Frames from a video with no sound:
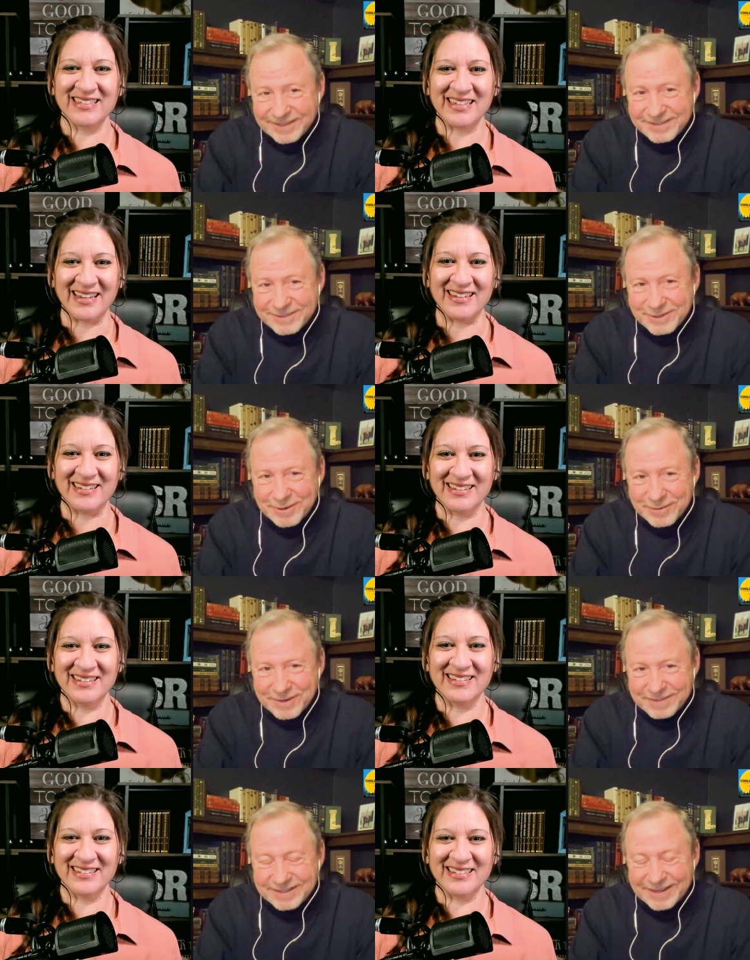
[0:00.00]
Speaker 1: Yeah. So
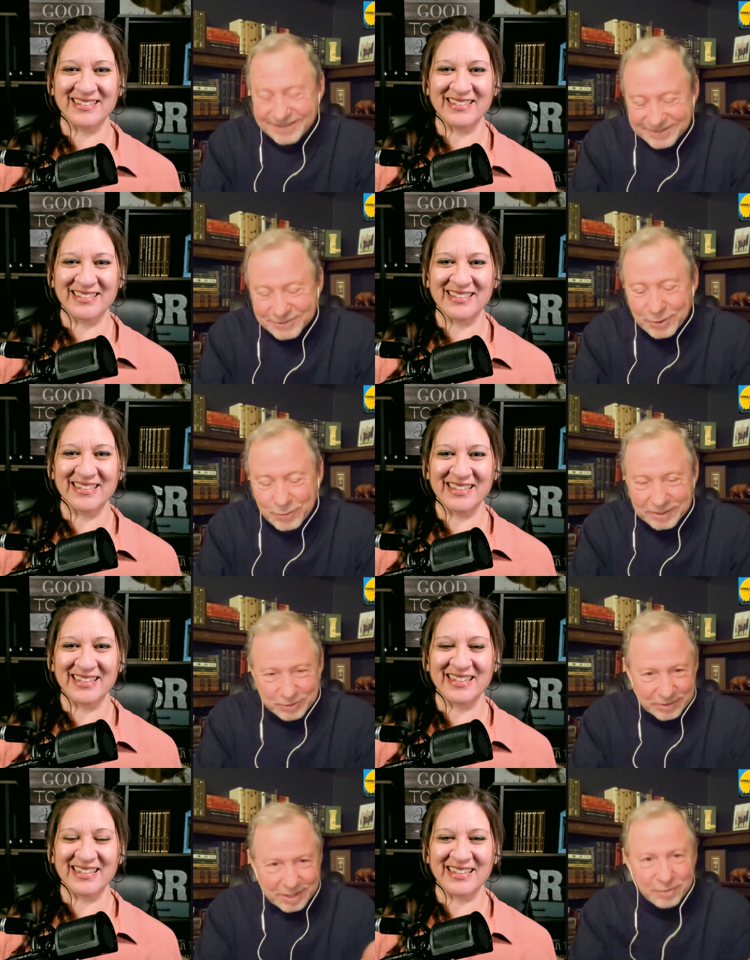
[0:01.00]
uh, yeah. So as
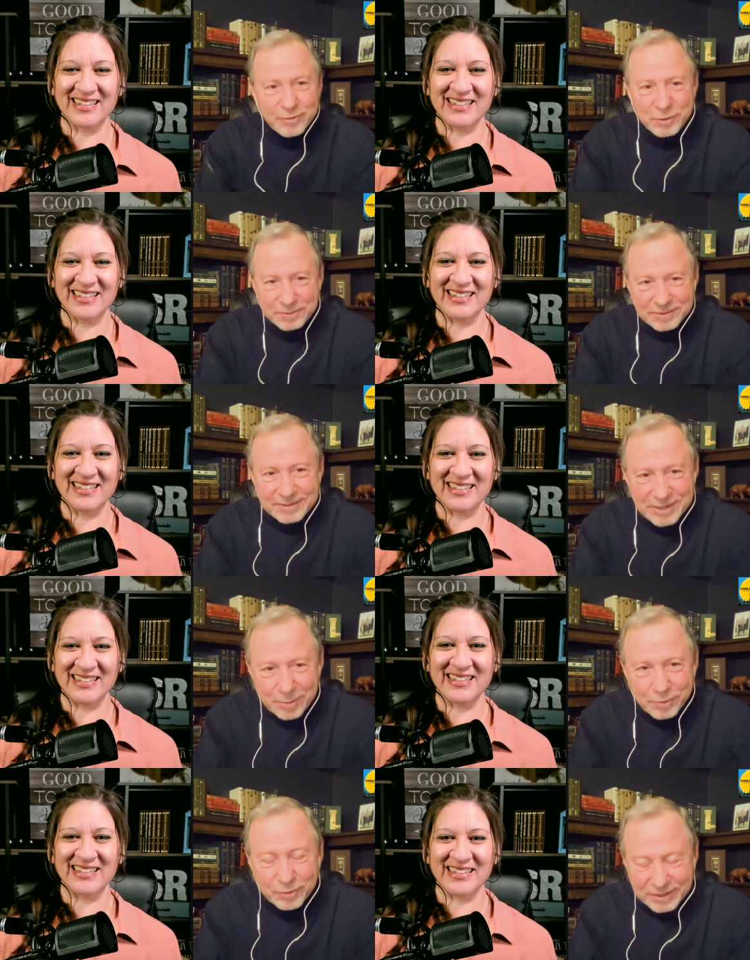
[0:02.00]
the interview, you know,
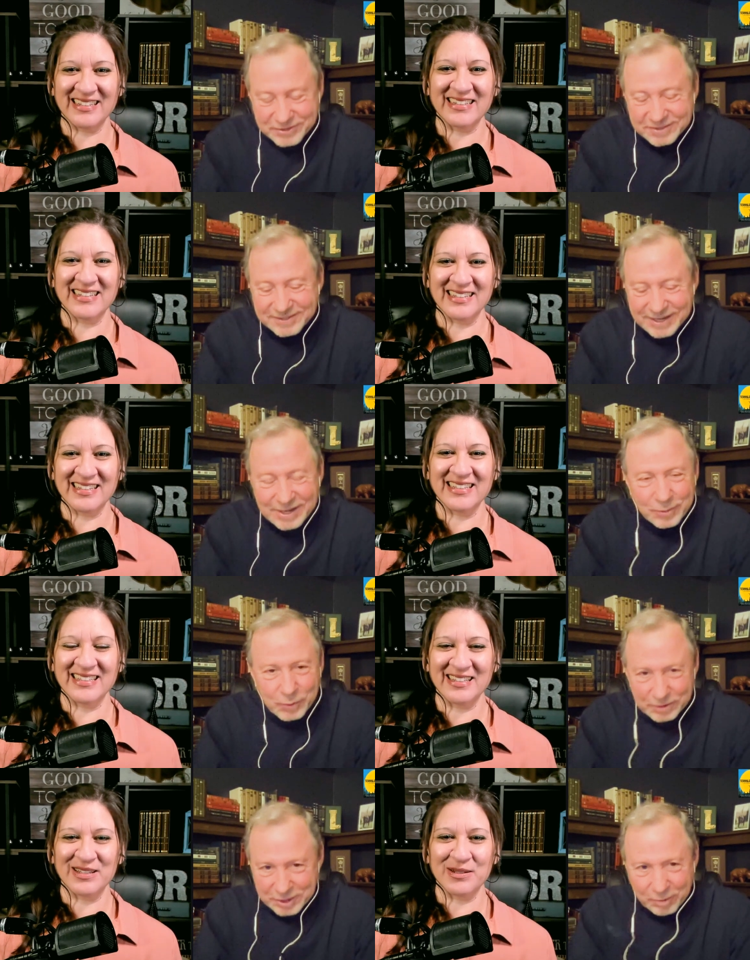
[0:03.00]
progresses,
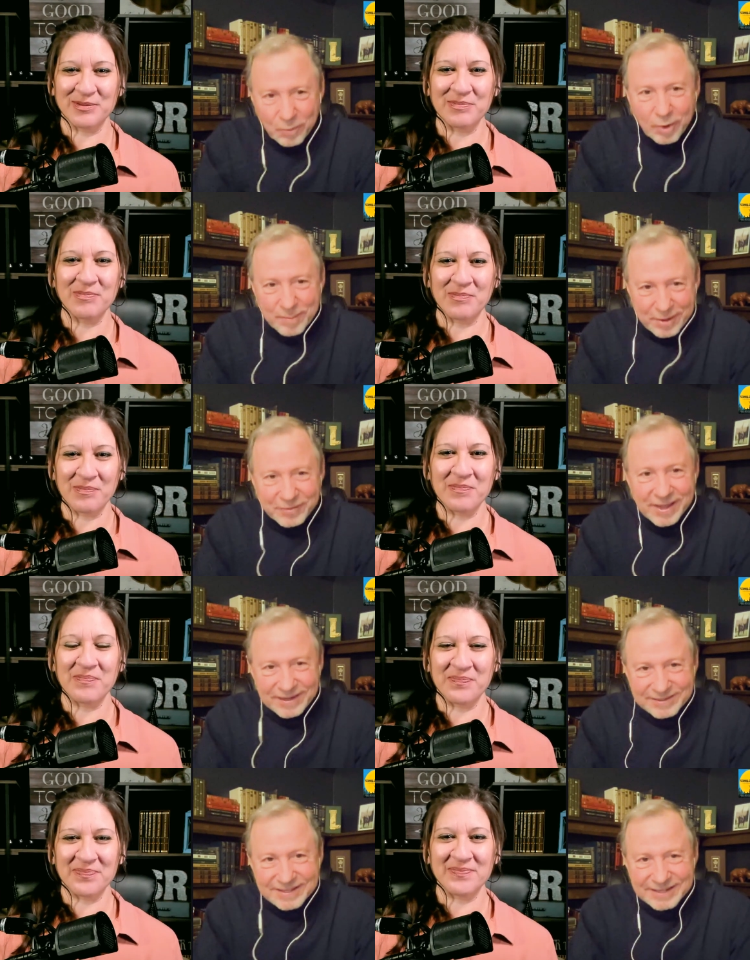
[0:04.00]
we'll hear more about
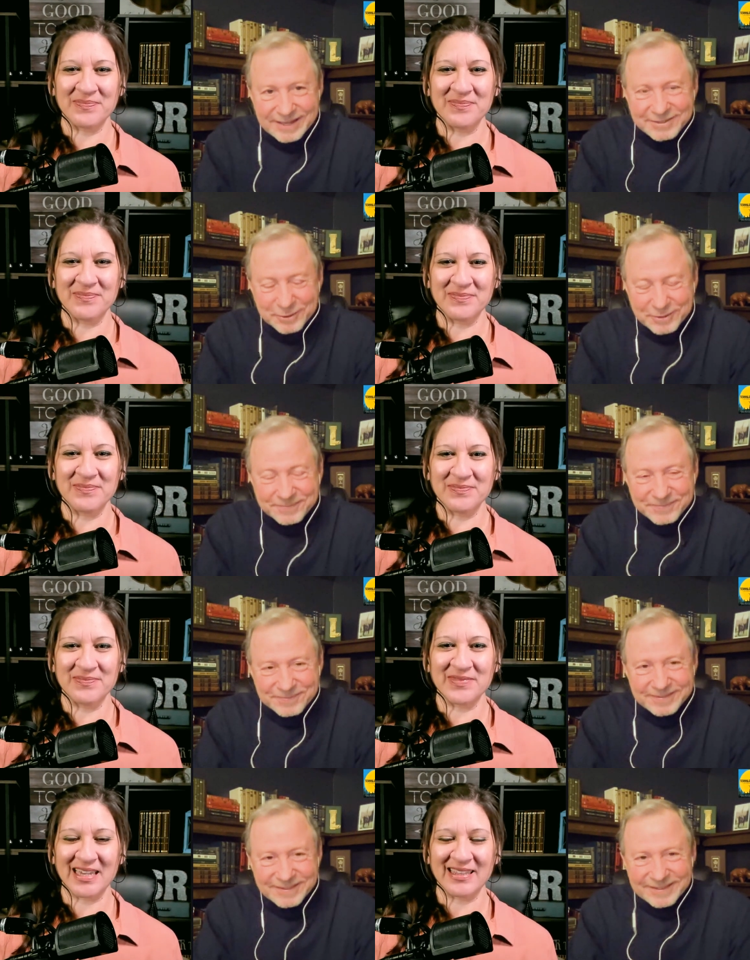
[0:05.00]
that in the answer.
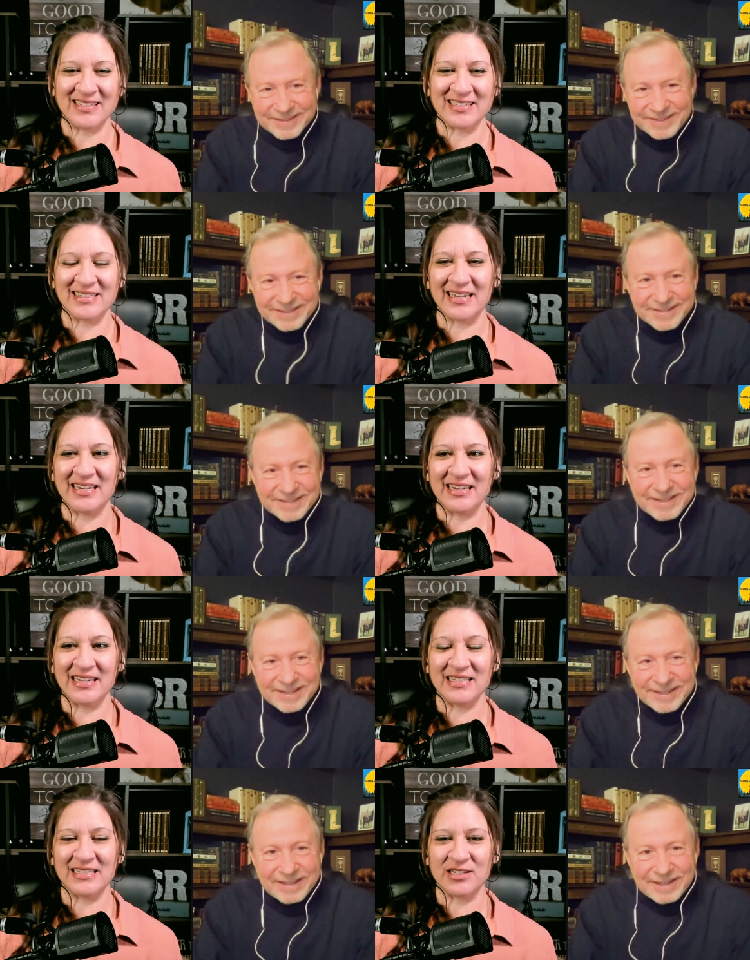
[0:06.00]
Speaker 2: Yeah, that's exciting.
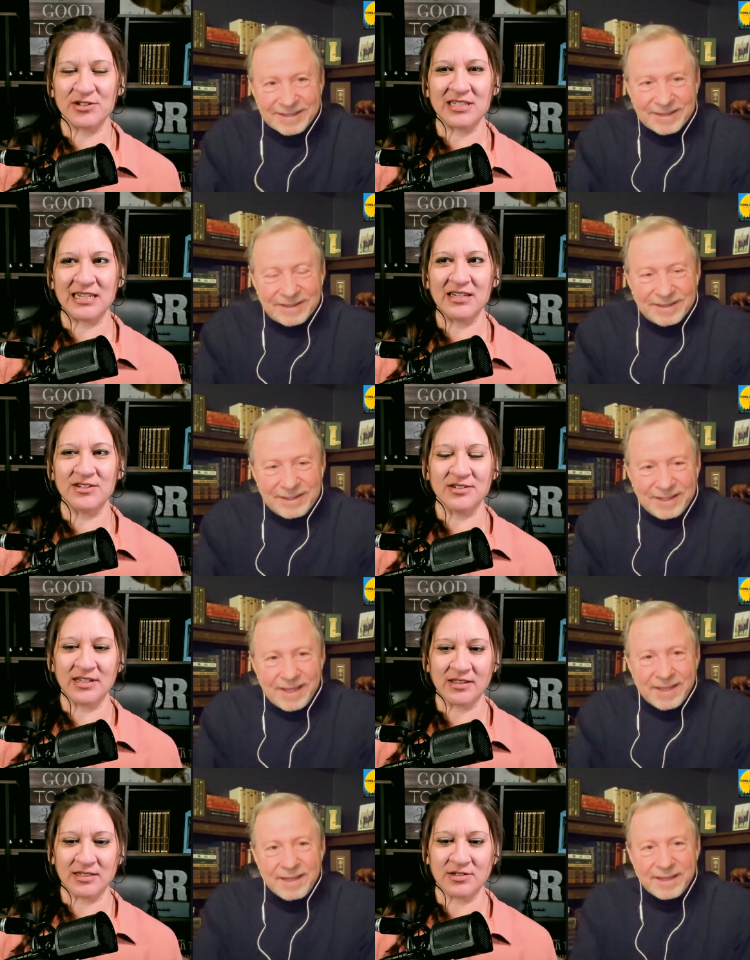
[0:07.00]
It's interesting to hear you
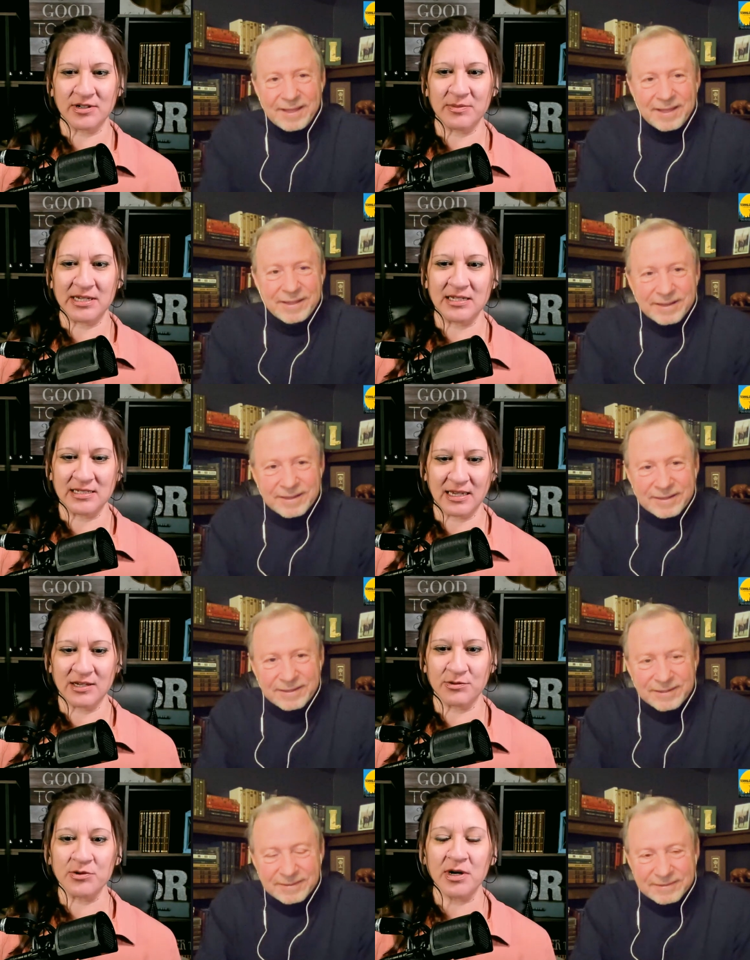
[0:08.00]
tell that story because I
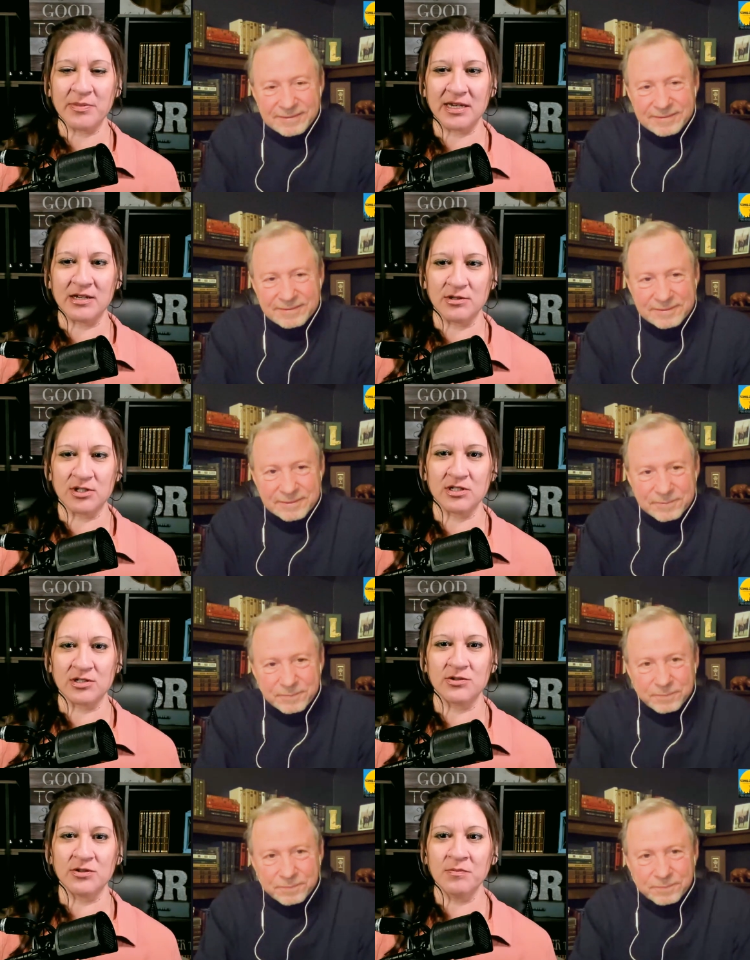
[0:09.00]
grew up in a Christian
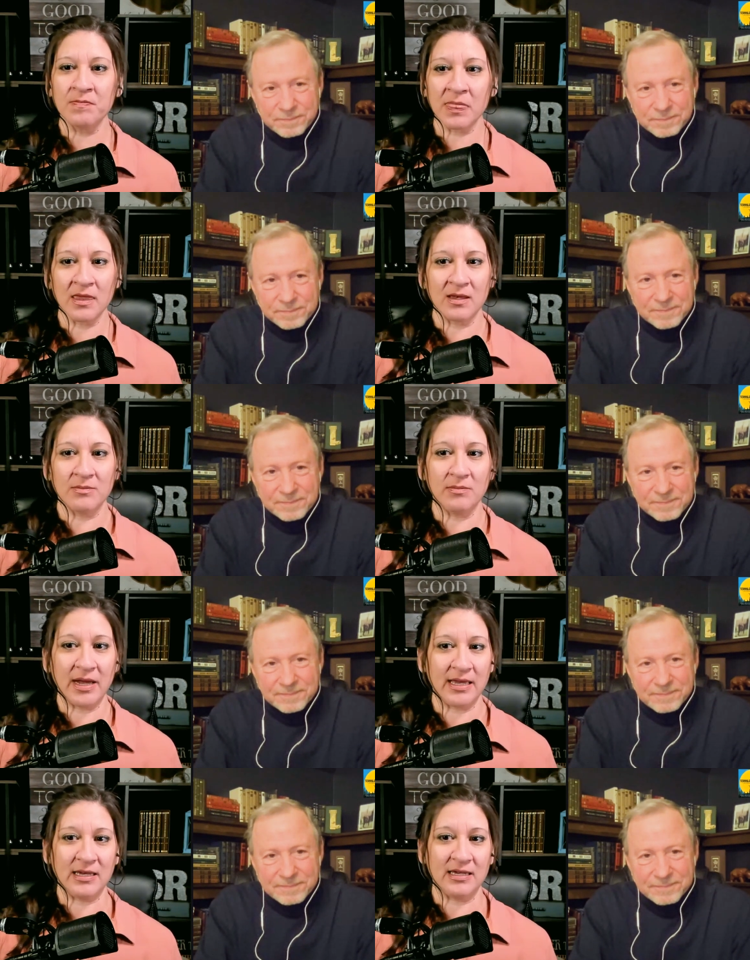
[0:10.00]
school
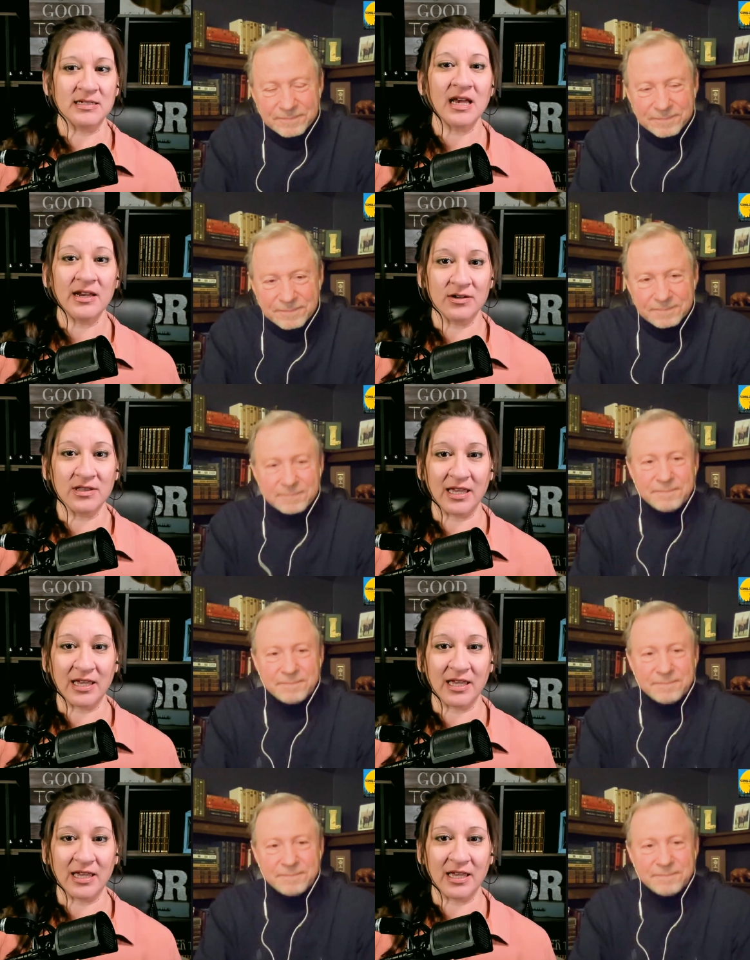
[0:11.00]
my entire